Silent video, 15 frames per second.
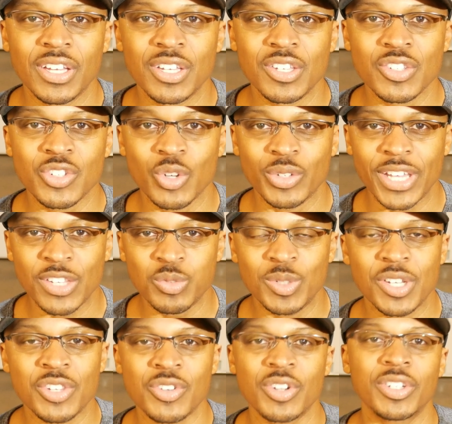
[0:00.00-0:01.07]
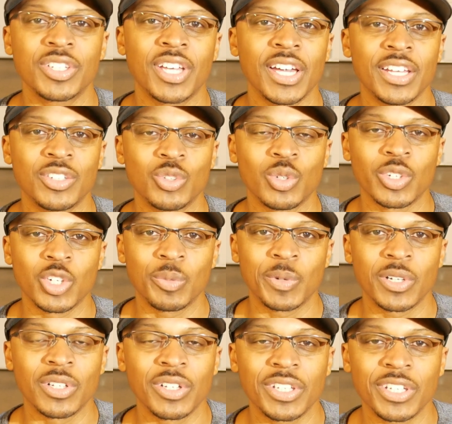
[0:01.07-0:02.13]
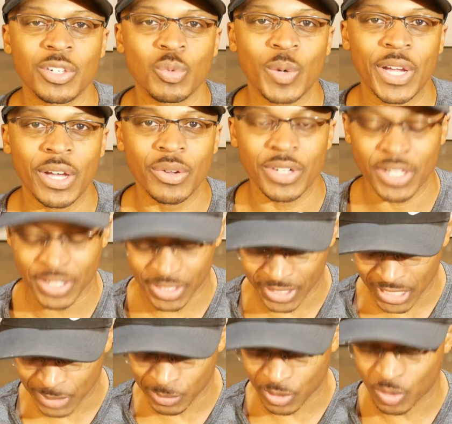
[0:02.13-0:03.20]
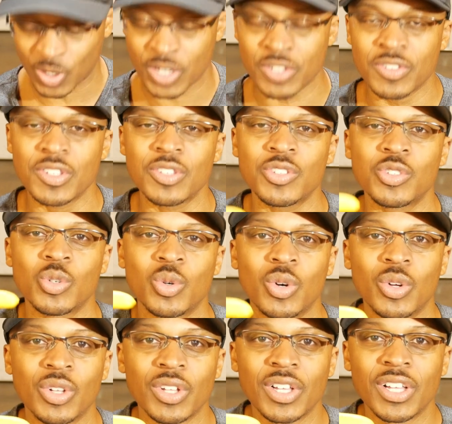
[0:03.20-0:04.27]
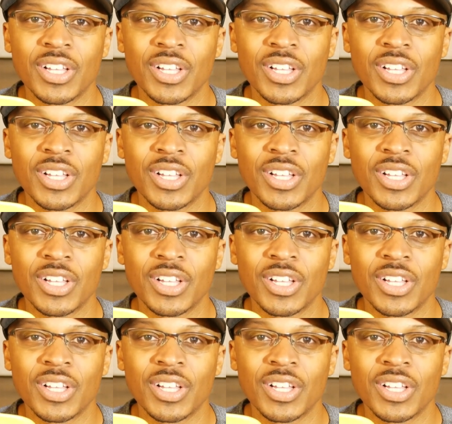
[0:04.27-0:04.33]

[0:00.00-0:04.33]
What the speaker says: So that's when I started to kind of do a little bit of looking around, and I came across this tool,